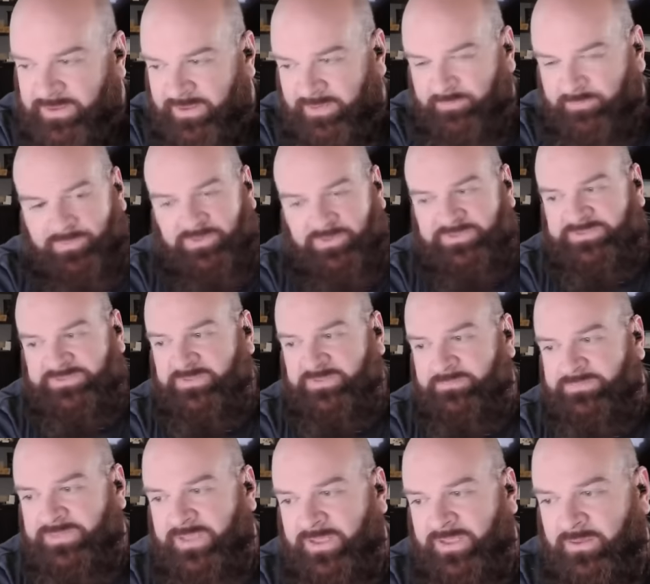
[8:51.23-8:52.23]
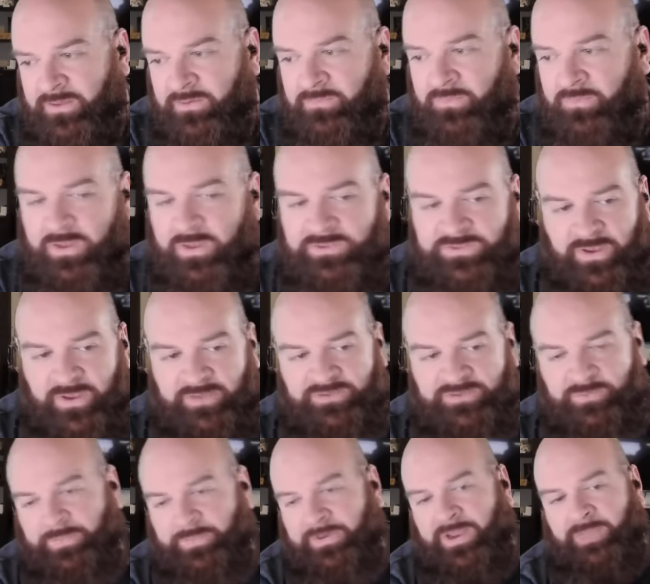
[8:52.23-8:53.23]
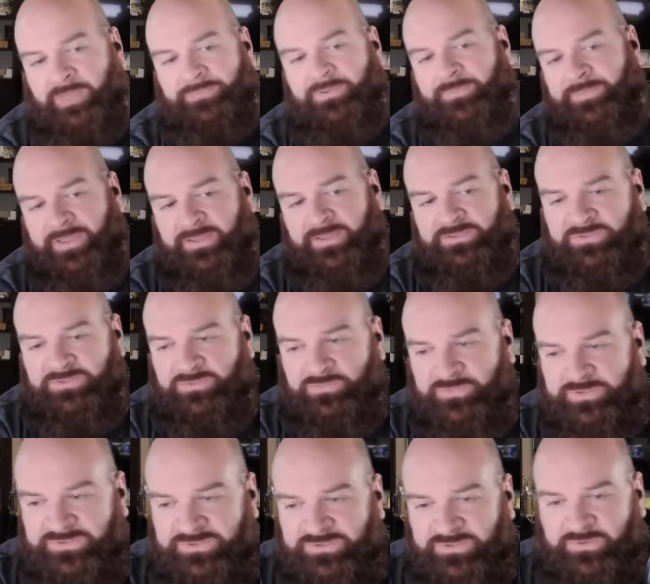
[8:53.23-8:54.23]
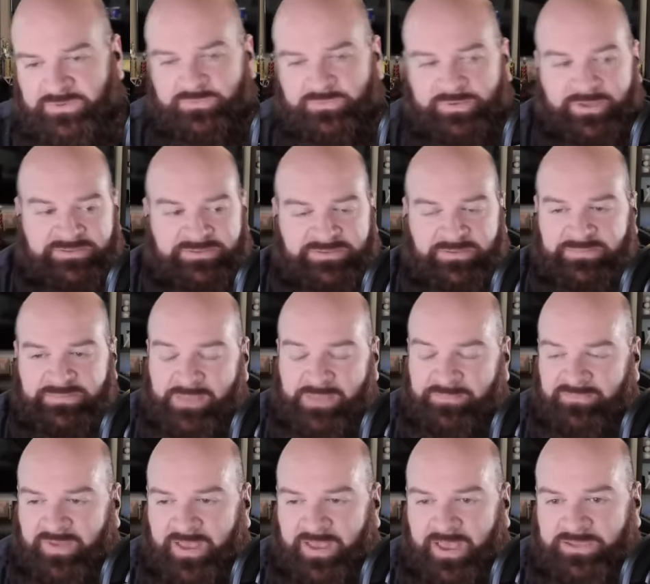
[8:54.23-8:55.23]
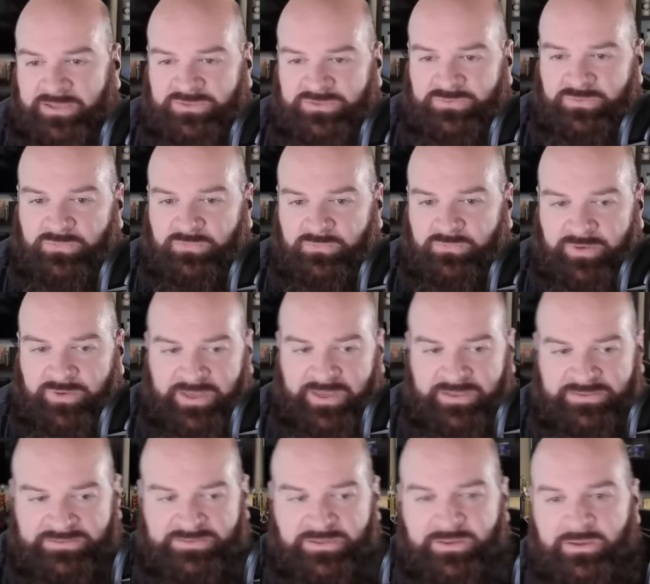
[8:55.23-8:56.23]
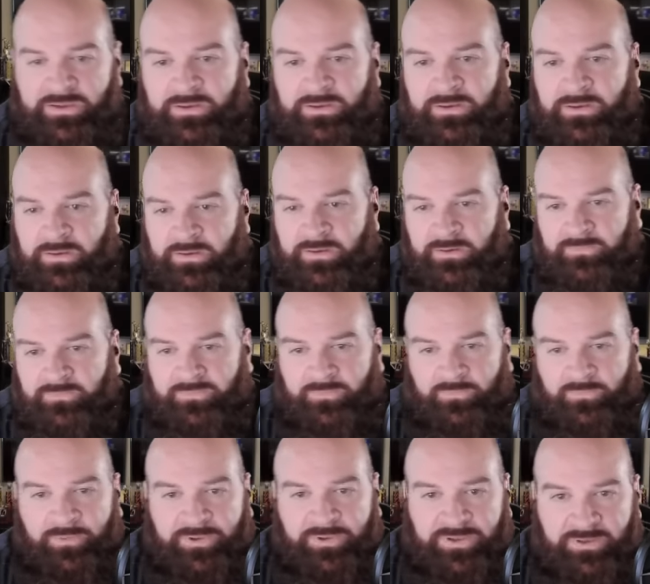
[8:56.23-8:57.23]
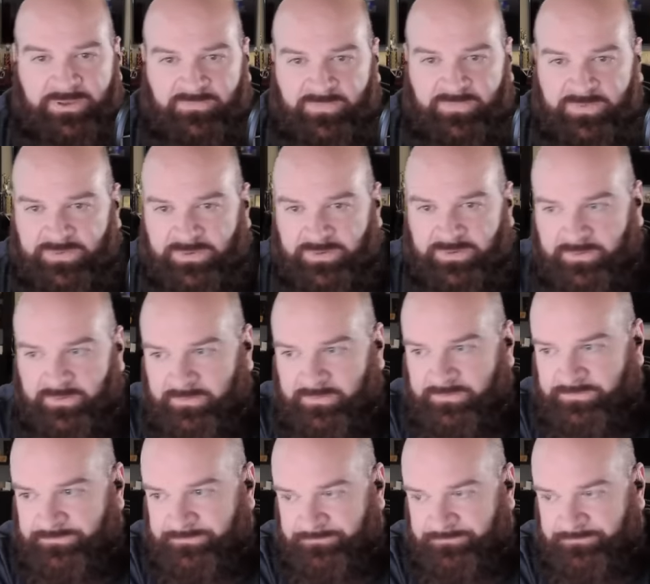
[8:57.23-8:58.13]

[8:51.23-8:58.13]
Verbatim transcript: and push them down while trying to prop up Angel Reese to create some type of actual race for Rookie of the Year.